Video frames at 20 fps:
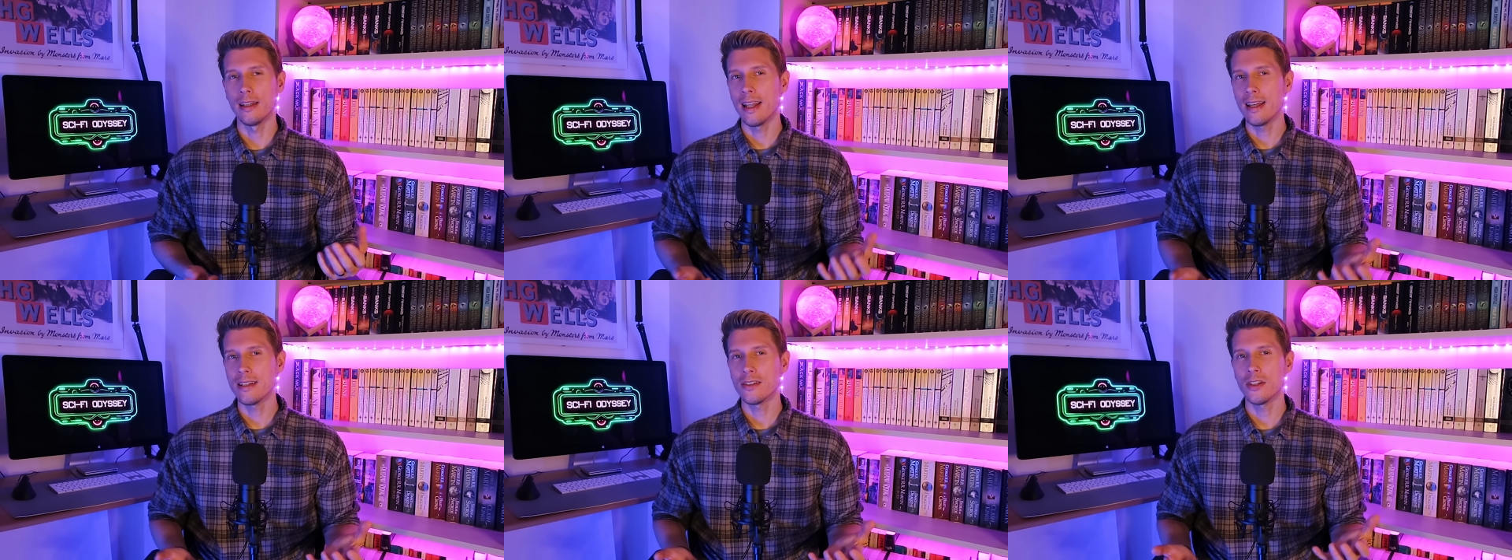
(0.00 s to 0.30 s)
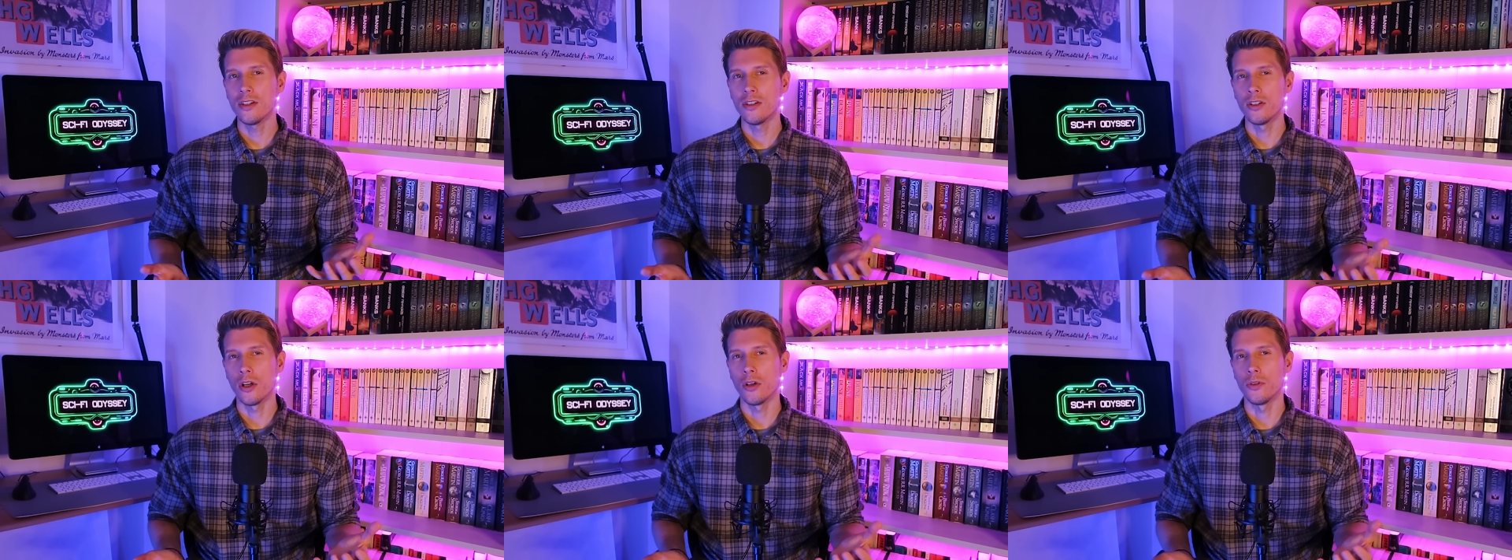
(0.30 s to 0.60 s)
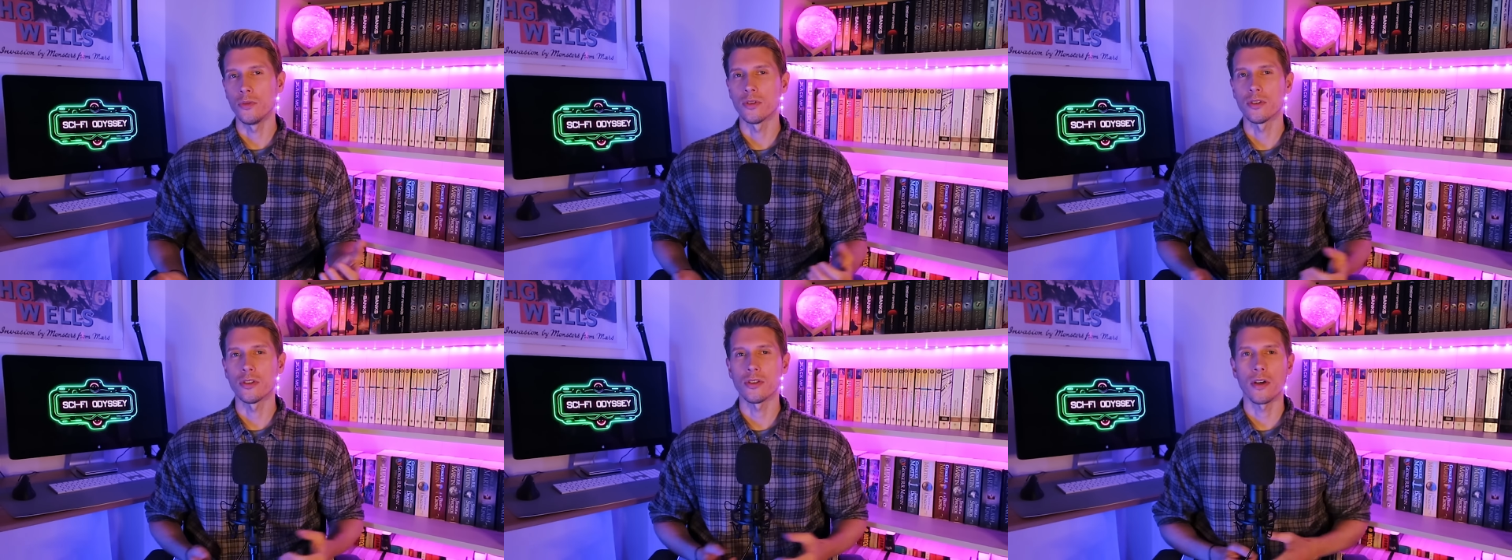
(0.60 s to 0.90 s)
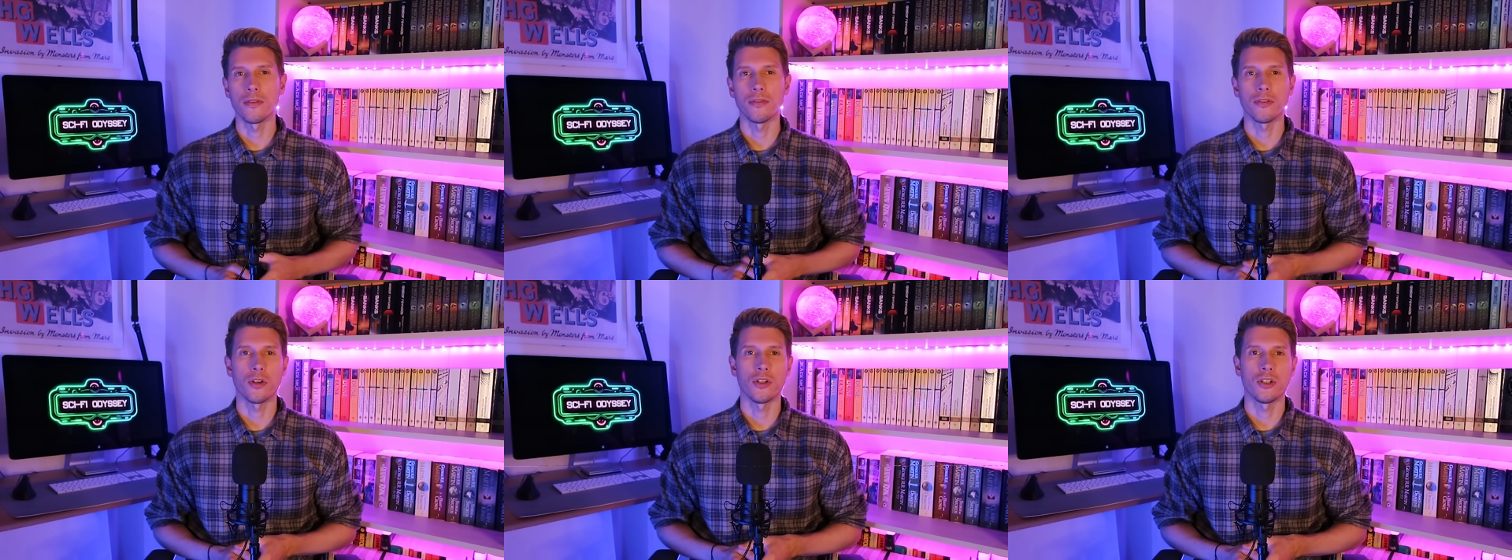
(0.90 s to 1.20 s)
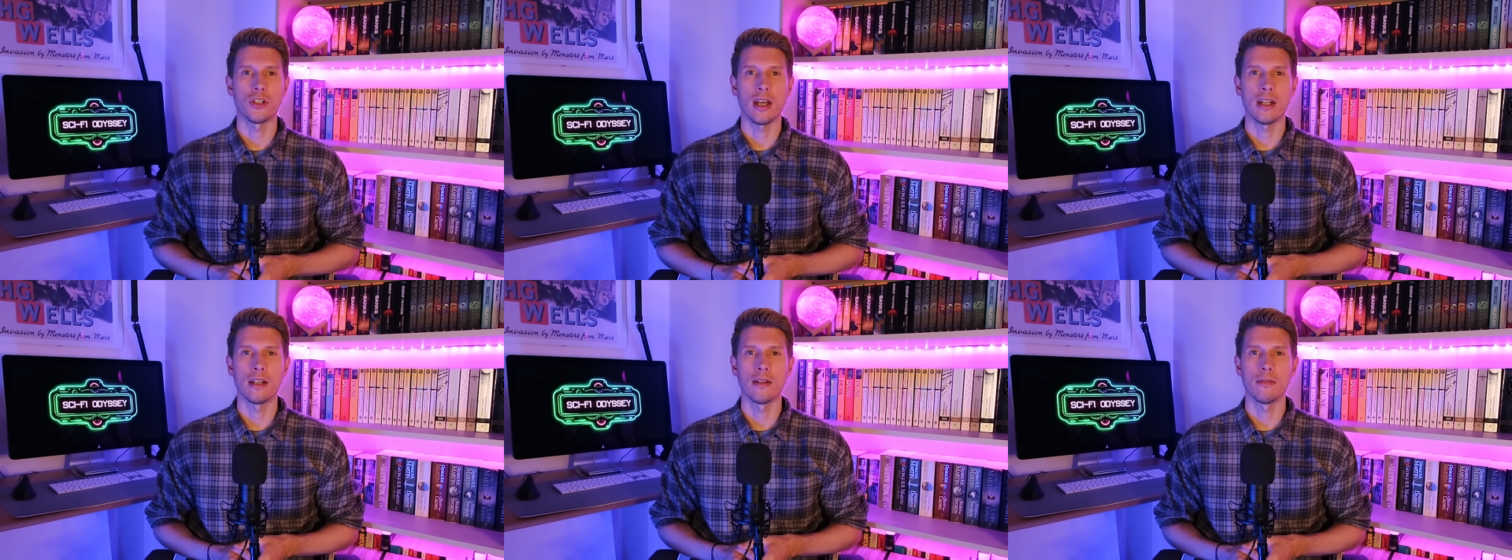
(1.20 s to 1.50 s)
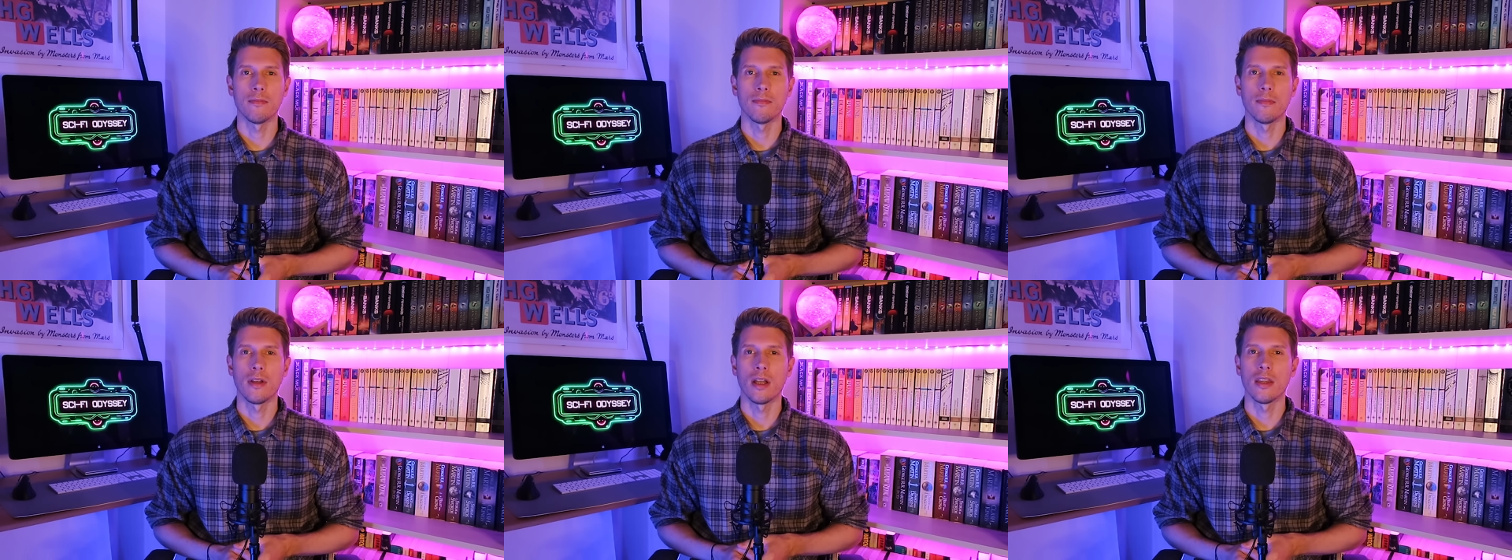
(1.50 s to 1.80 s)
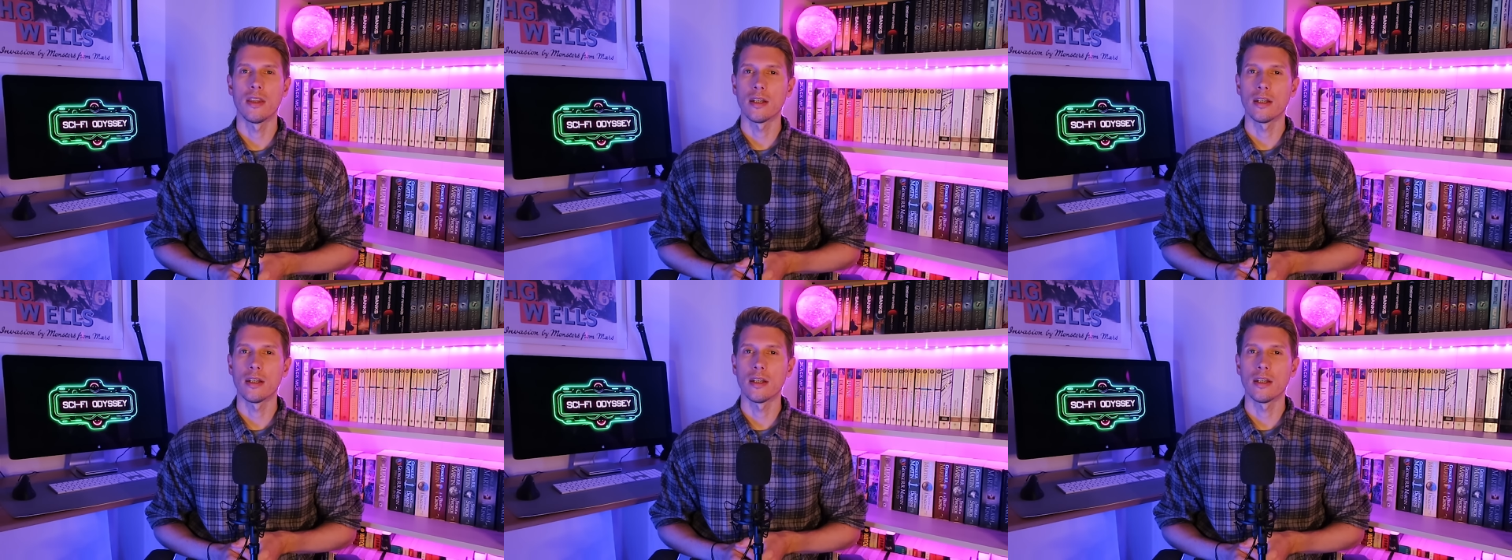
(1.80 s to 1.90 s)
a lesser known sci-fi gen